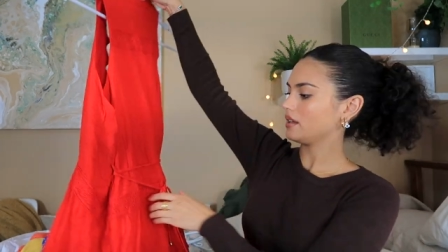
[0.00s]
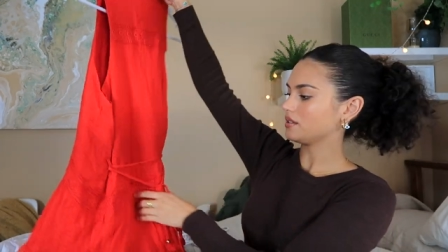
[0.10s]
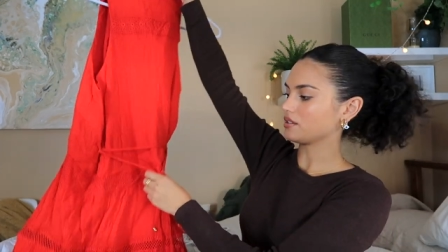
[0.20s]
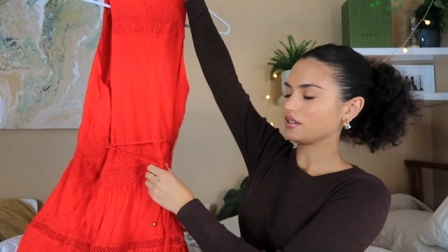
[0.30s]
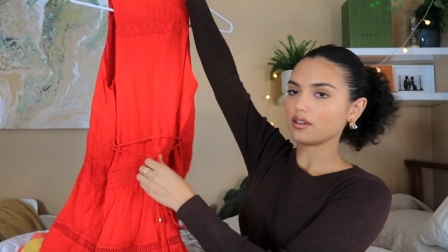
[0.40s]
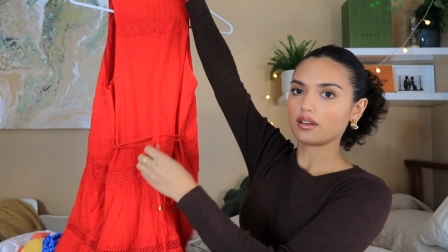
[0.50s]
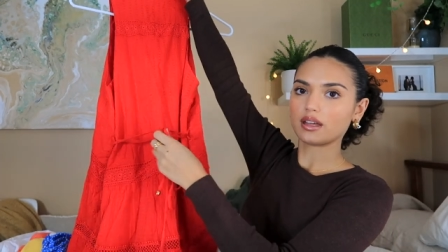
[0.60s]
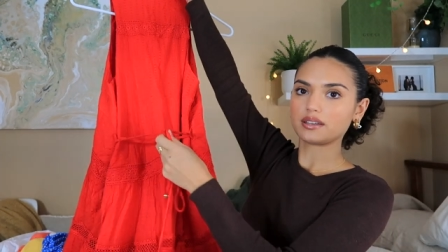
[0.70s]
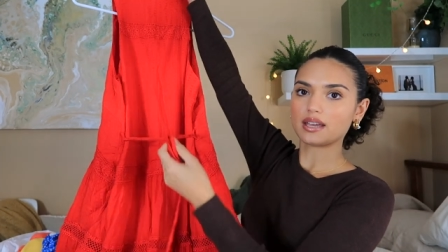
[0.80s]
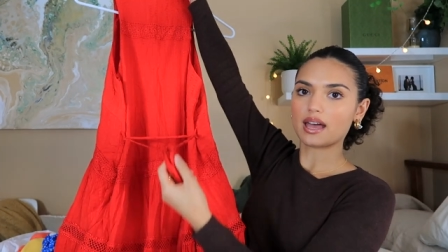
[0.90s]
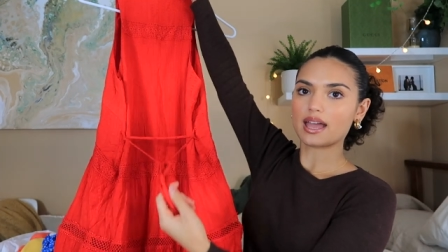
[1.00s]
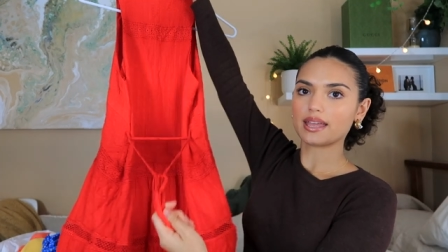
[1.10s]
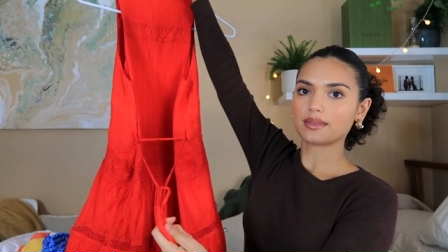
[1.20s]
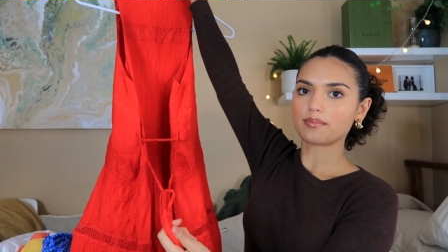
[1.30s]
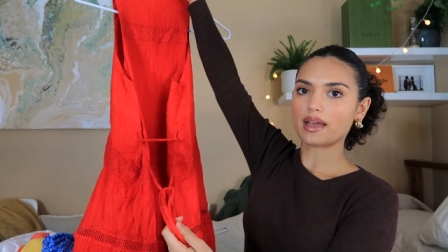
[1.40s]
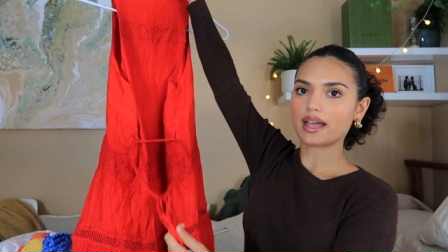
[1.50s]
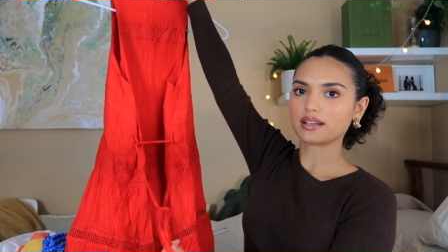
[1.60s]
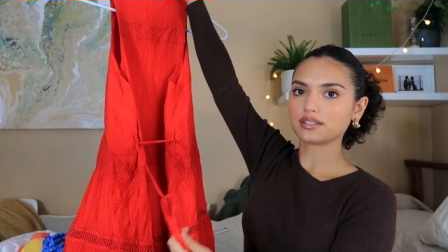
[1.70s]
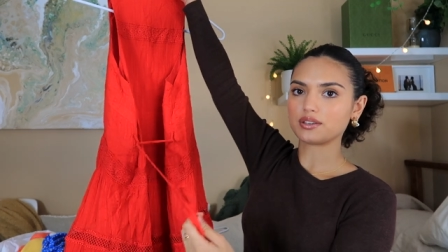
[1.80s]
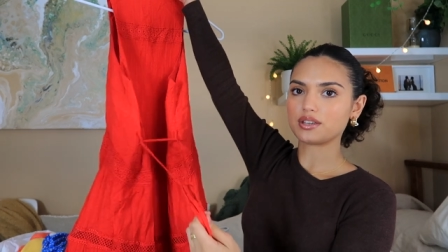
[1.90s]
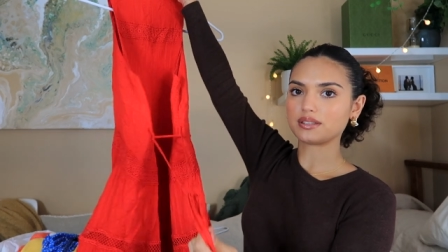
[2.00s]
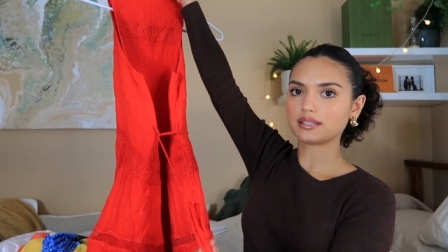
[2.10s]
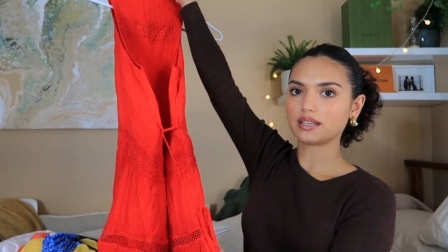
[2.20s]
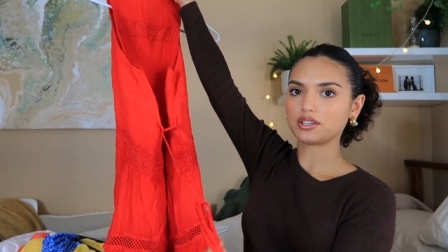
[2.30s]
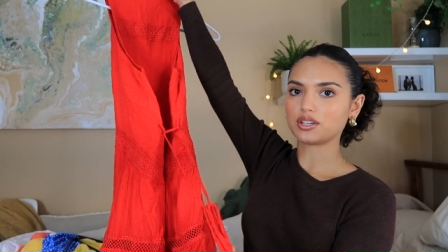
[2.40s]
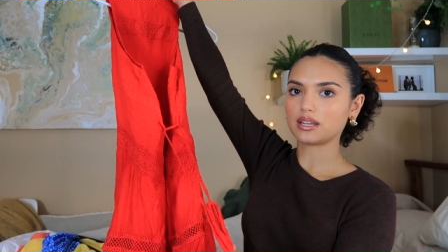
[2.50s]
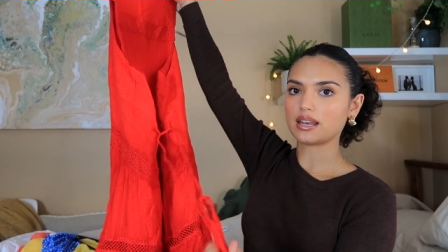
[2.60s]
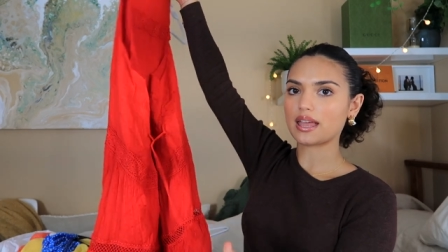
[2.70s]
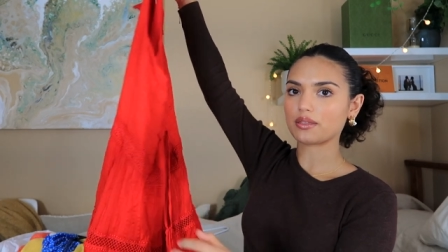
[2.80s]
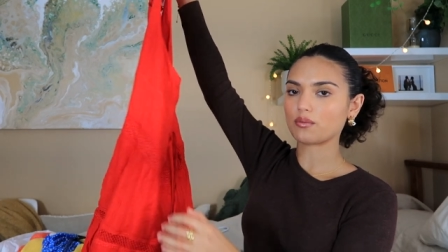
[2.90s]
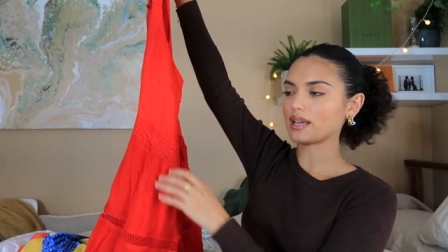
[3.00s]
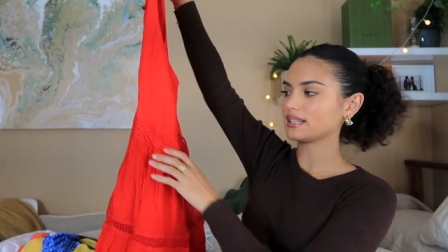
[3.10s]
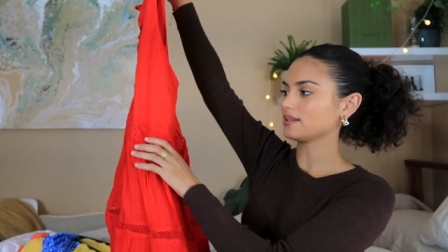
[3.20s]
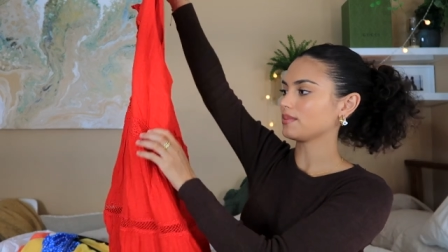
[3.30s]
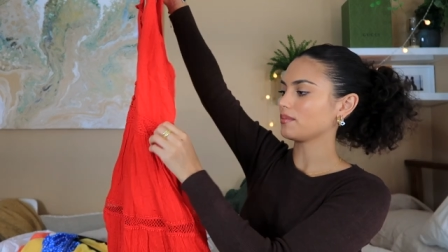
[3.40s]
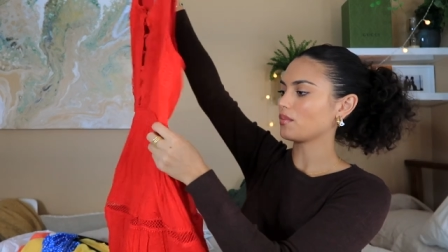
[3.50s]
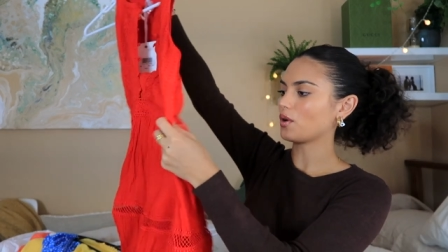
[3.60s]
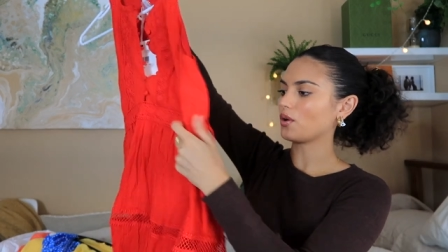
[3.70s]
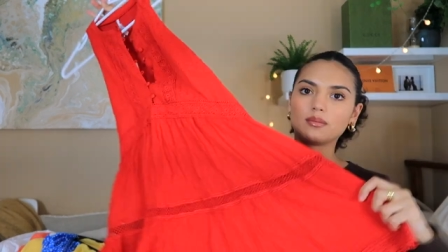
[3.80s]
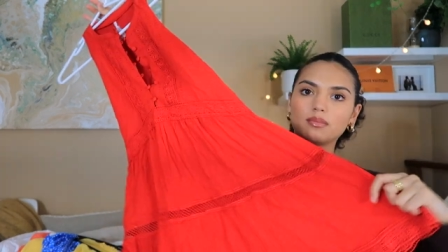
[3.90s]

It's also got a tie at the back so you can cinch it in at the waist a bit more.